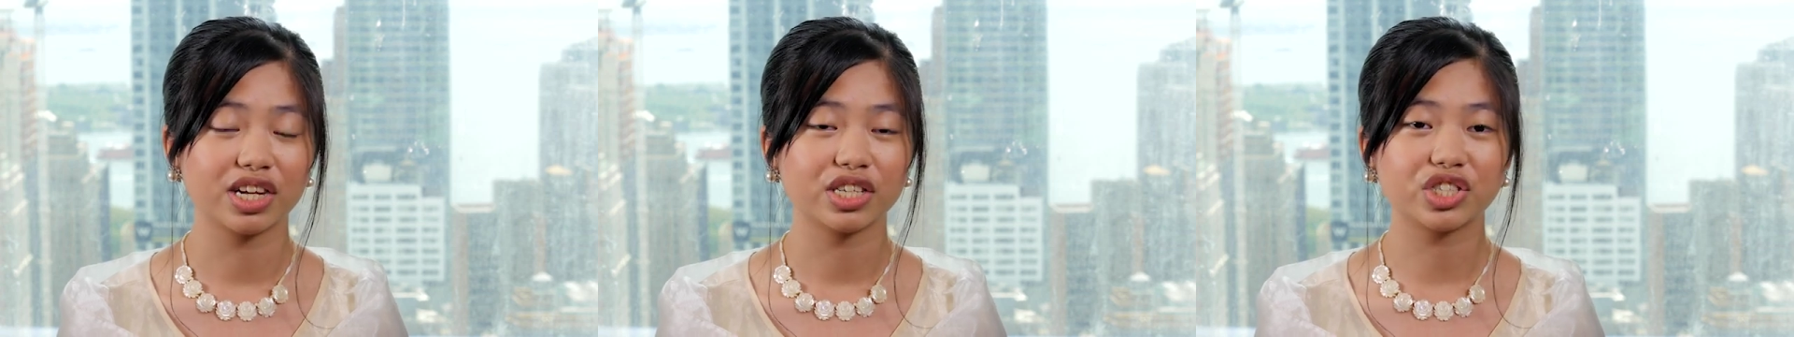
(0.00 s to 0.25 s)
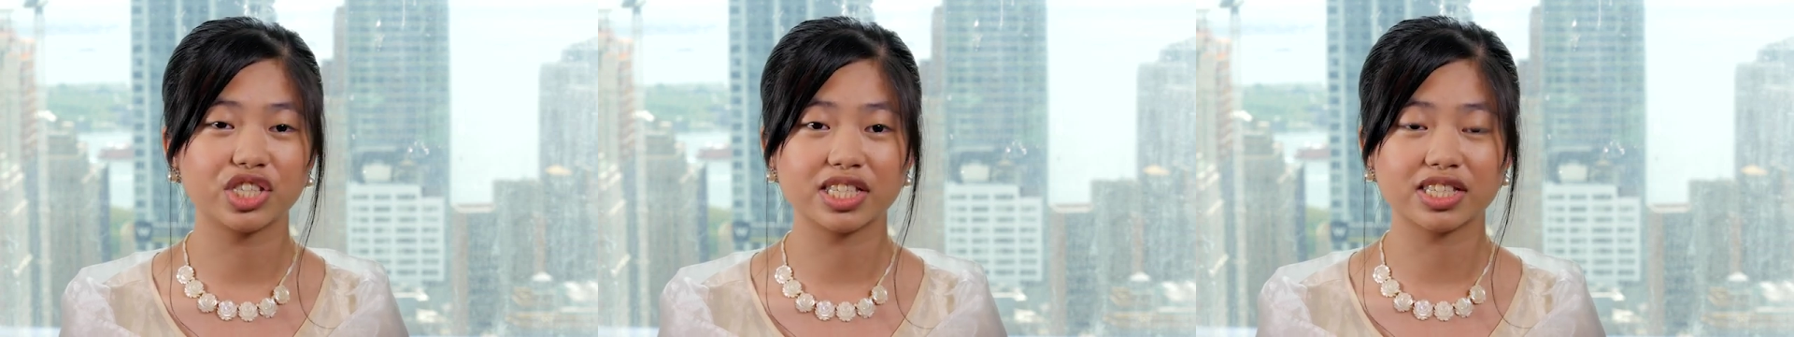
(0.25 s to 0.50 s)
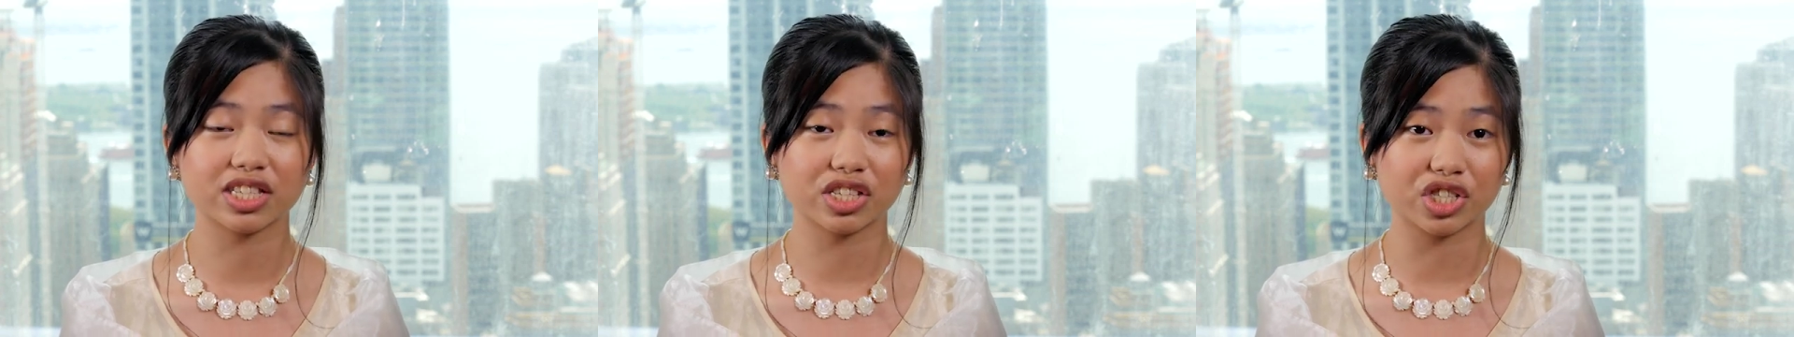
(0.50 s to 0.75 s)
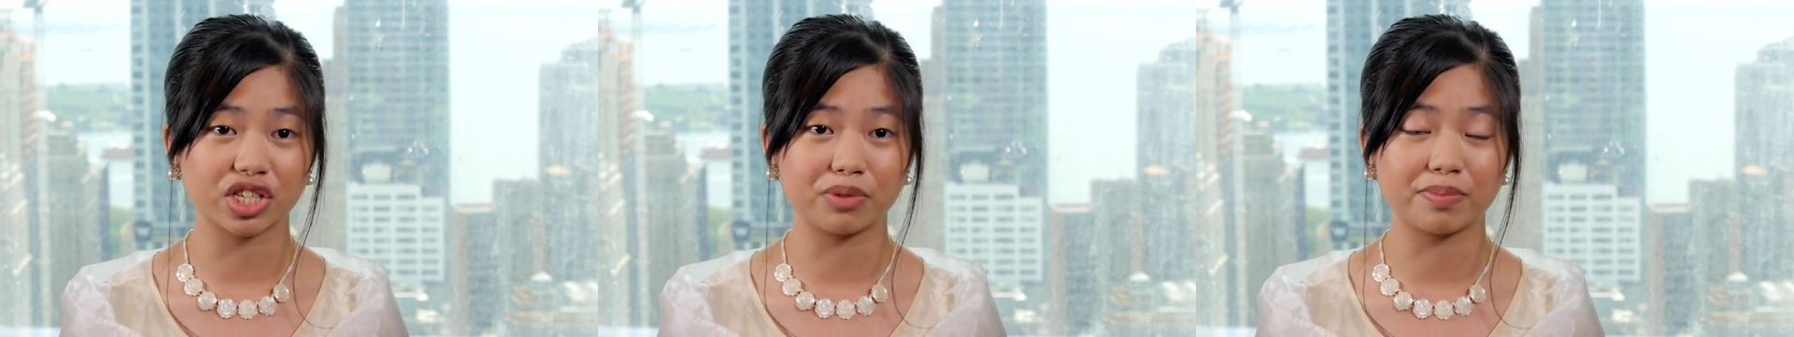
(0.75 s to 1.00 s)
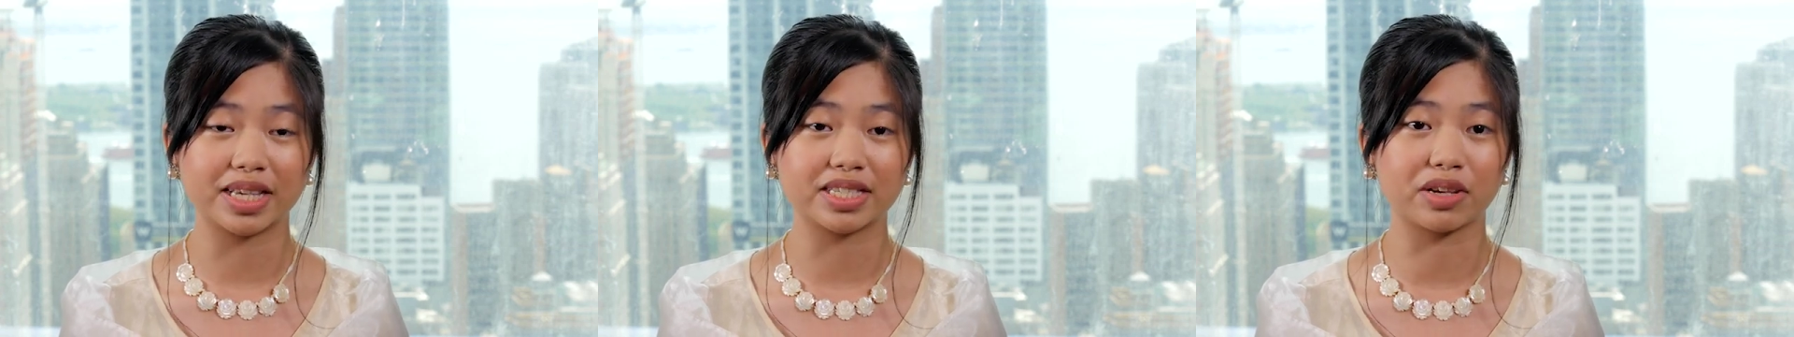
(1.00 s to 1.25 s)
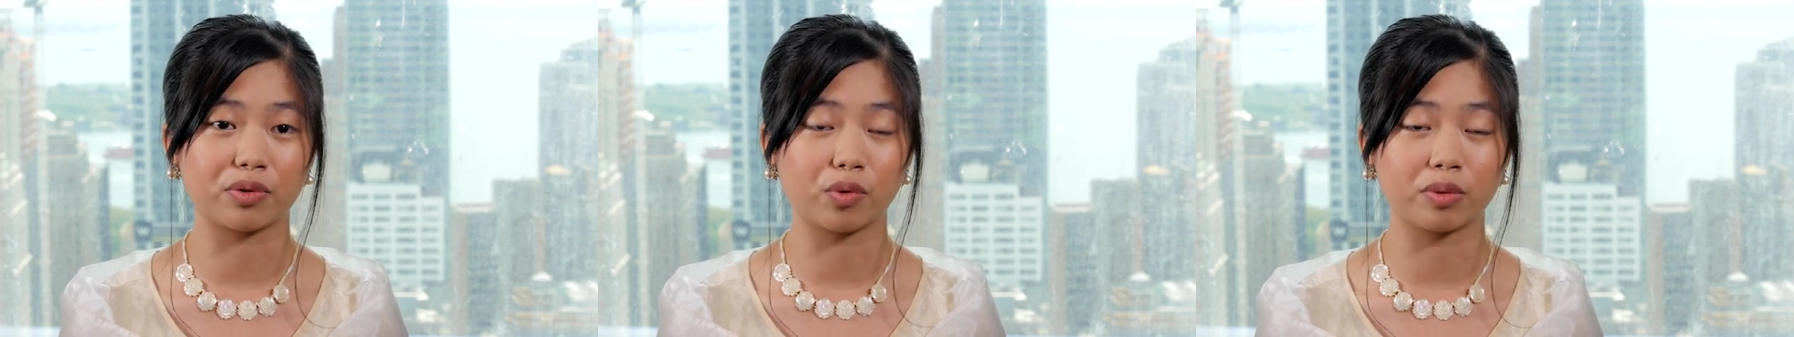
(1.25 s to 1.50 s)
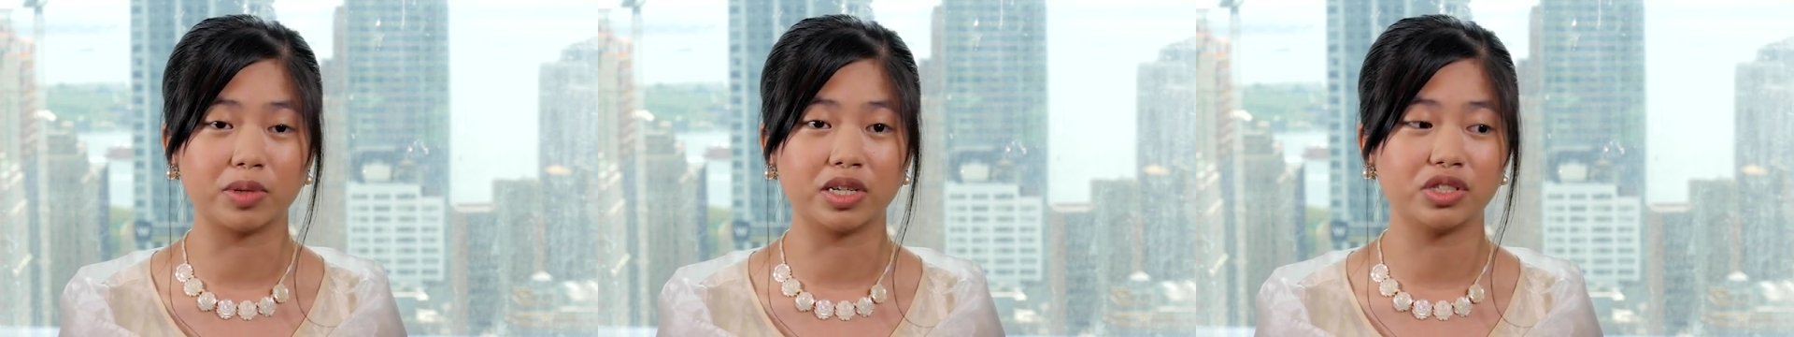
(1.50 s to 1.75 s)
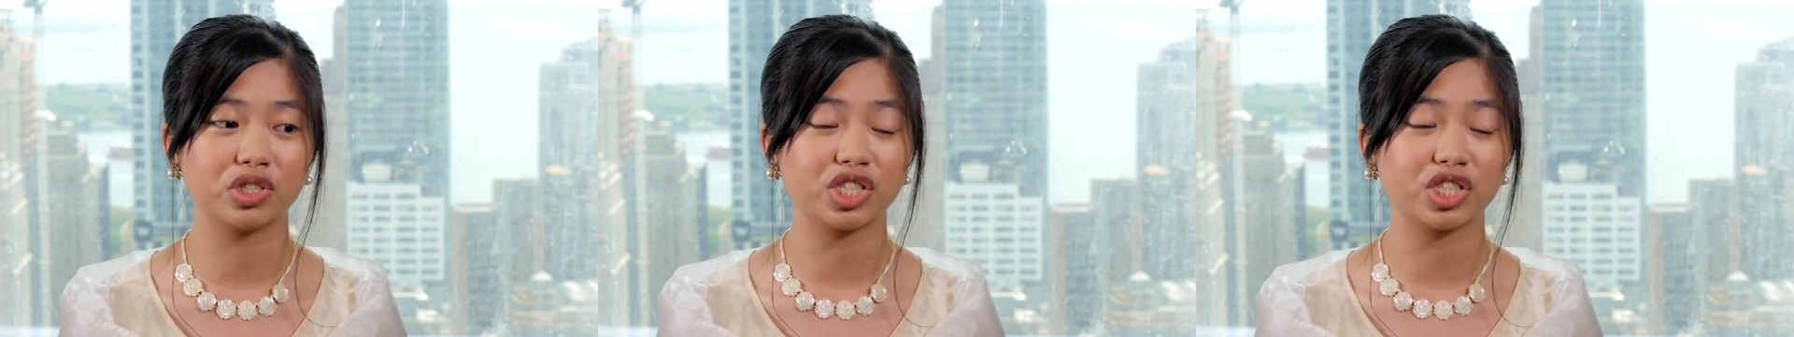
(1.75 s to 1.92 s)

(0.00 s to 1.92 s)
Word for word: She's such an amazing woman.